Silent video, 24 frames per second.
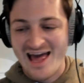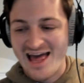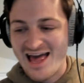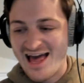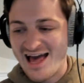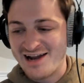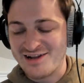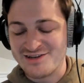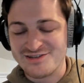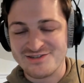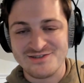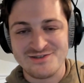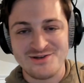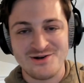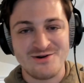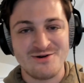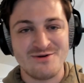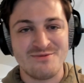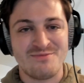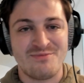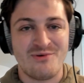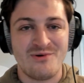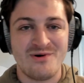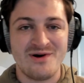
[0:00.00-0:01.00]
at a
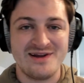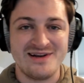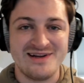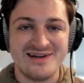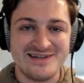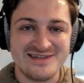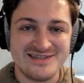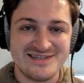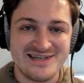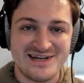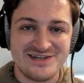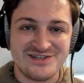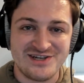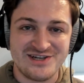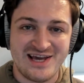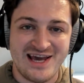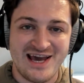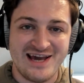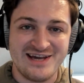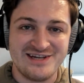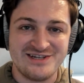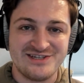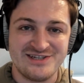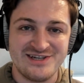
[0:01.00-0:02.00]
certain point in his
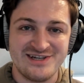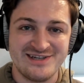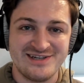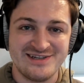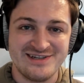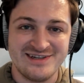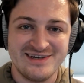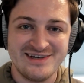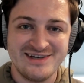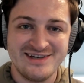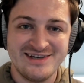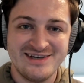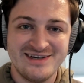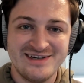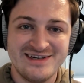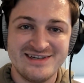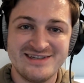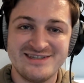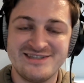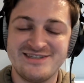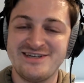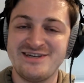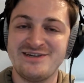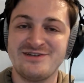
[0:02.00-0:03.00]
education,
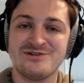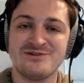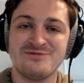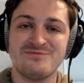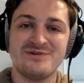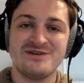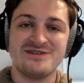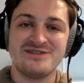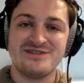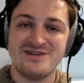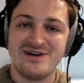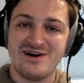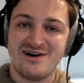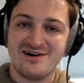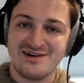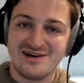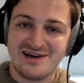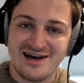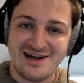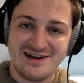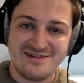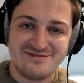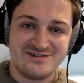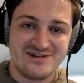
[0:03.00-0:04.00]
his teacher, Miss Young,
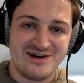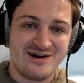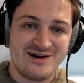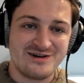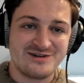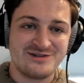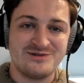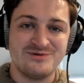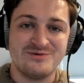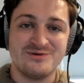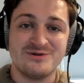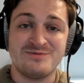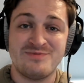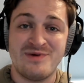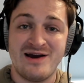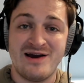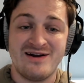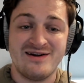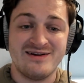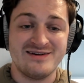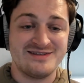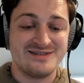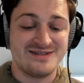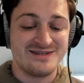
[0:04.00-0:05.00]
kind of talks to his
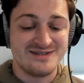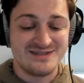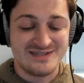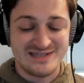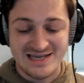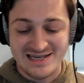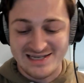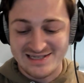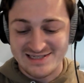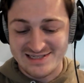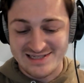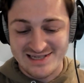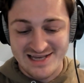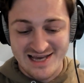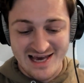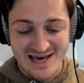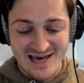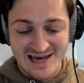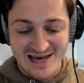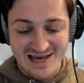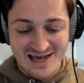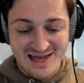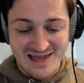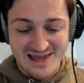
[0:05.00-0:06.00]
parents and says,
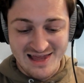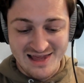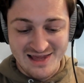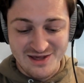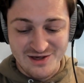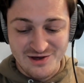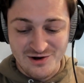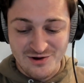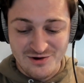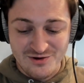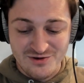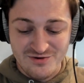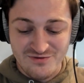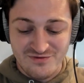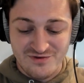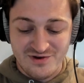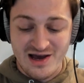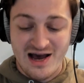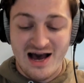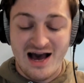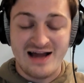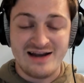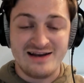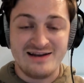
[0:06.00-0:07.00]
you know, you've
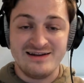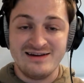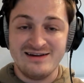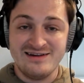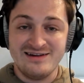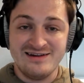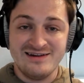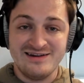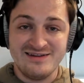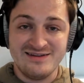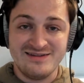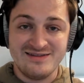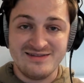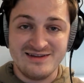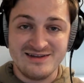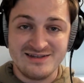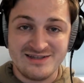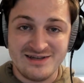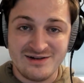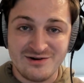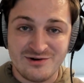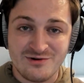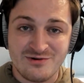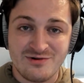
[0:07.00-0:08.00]
got this
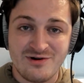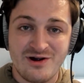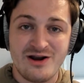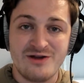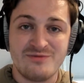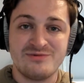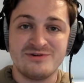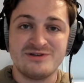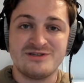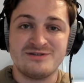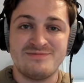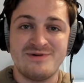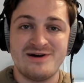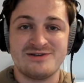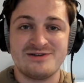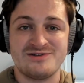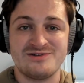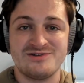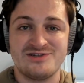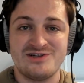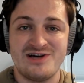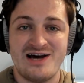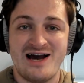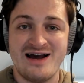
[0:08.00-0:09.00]
incredibly special
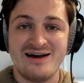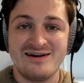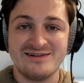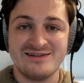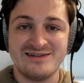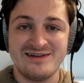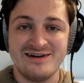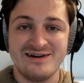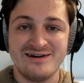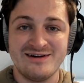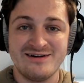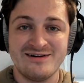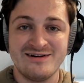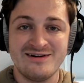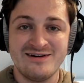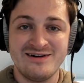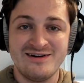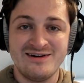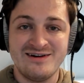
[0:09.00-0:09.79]
child here,